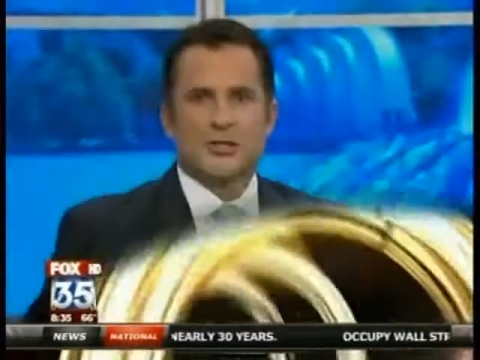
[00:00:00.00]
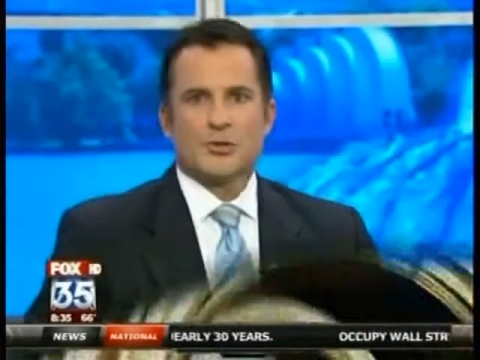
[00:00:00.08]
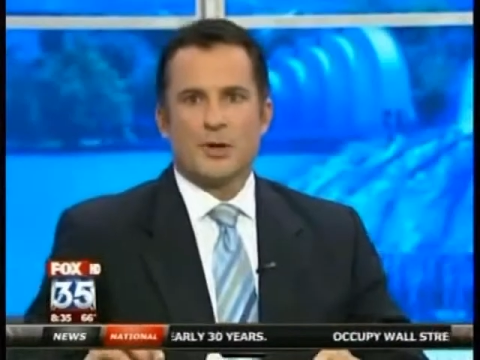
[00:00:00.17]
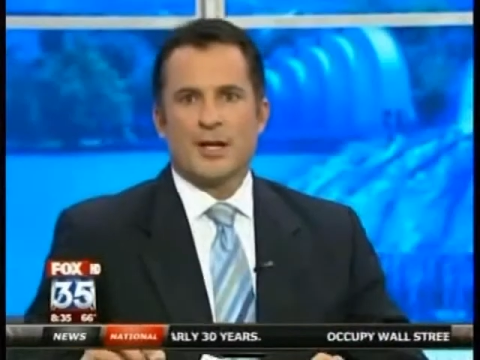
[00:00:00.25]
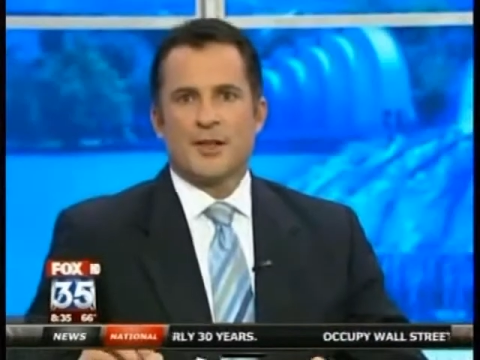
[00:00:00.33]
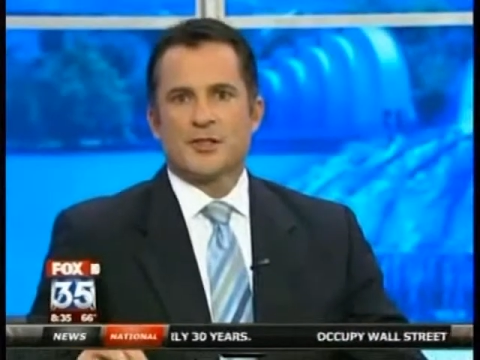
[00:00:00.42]
big
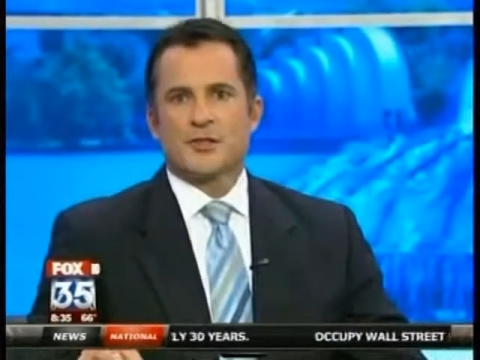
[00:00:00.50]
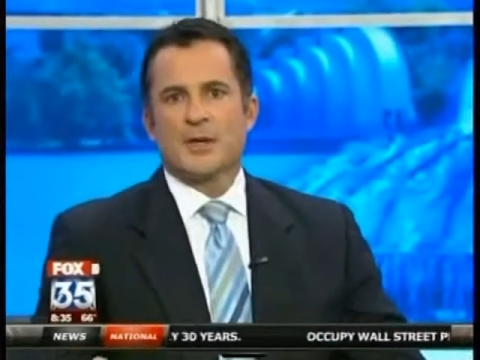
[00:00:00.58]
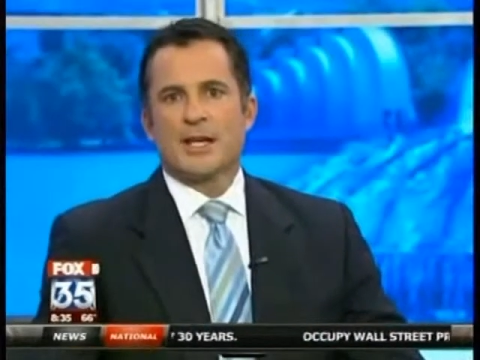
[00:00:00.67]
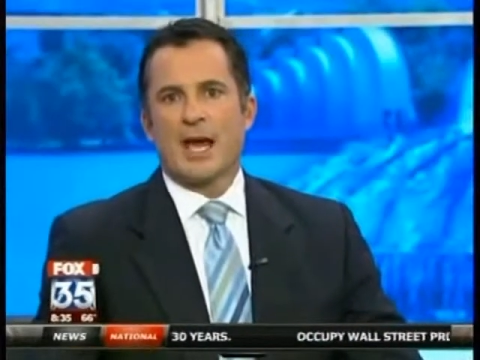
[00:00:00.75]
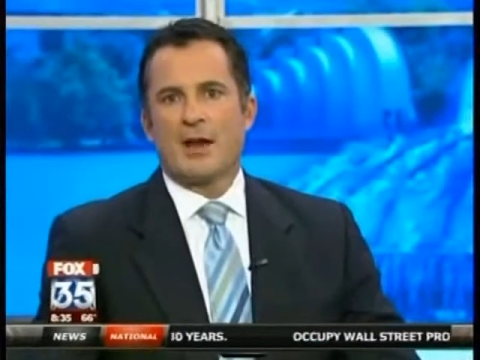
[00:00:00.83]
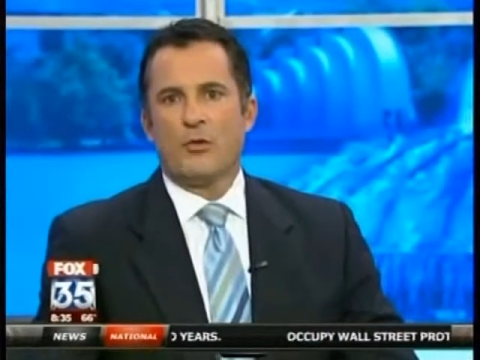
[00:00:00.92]
story this
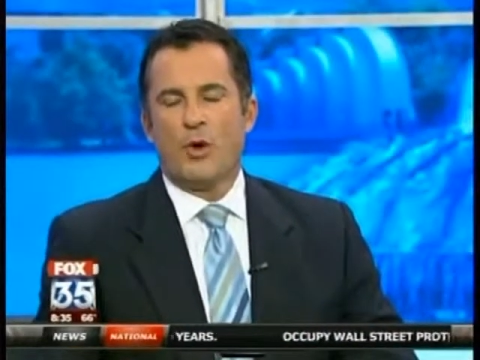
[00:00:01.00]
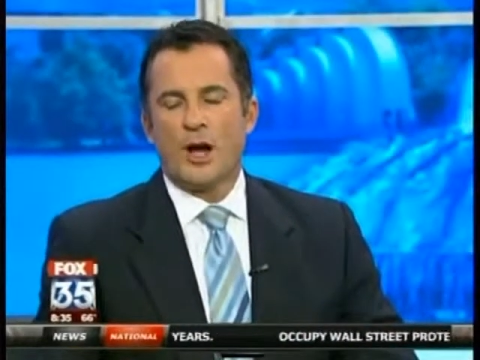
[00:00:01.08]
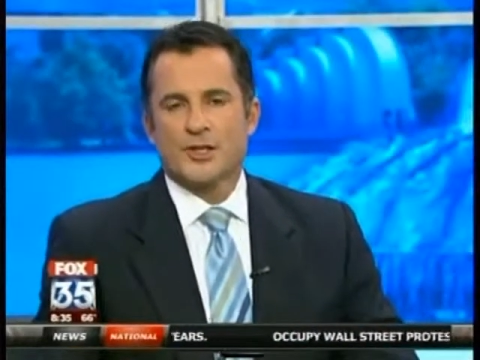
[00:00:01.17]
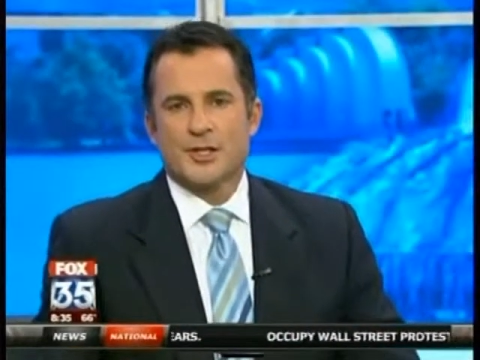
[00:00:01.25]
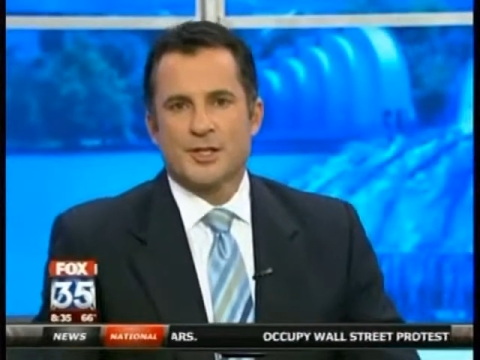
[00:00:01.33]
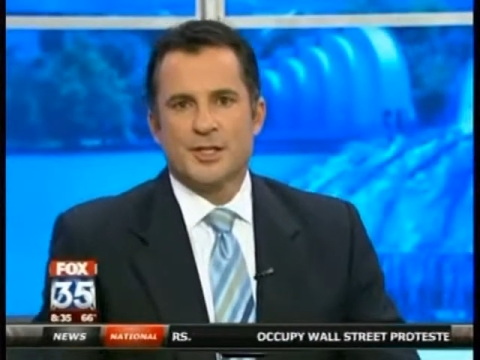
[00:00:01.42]
week out of
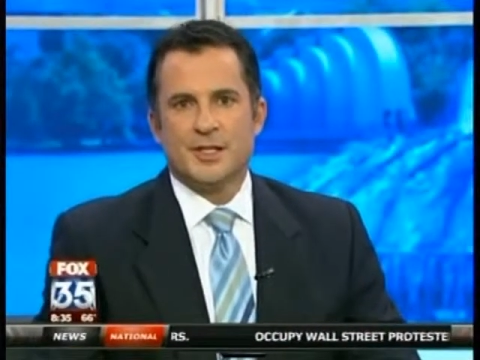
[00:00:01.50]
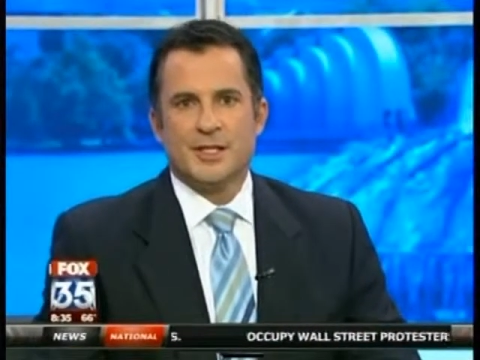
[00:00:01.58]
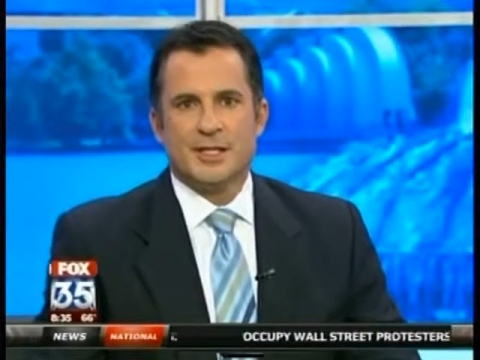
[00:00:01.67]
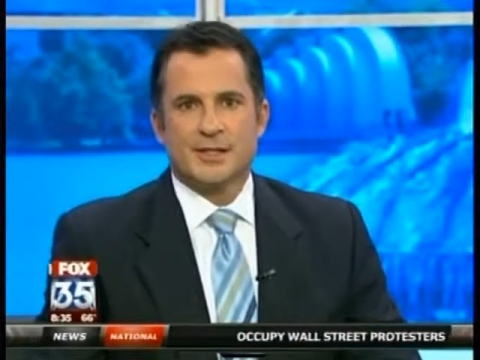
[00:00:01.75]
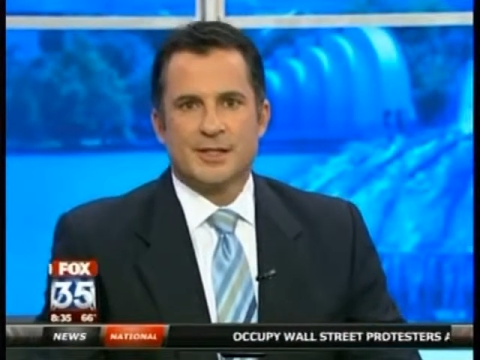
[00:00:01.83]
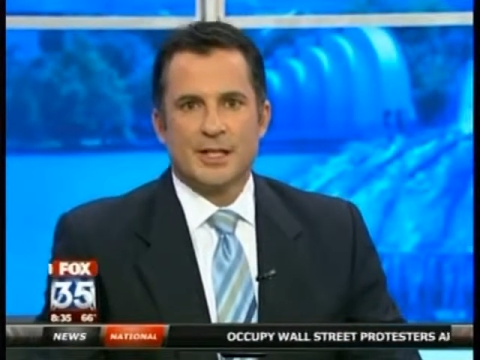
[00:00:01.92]
Washington,
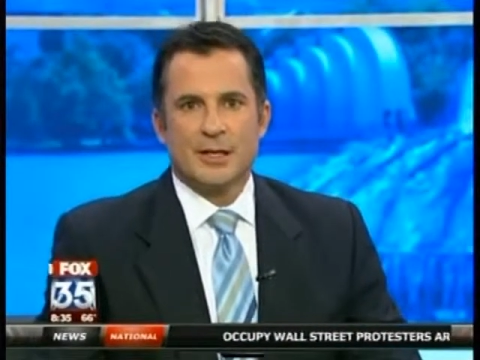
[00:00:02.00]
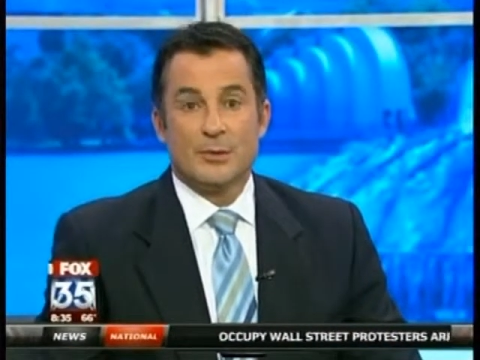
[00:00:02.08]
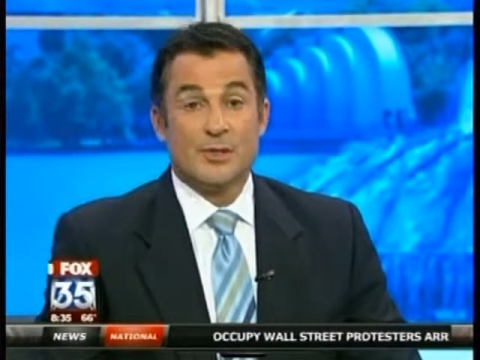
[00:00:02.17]
D.C.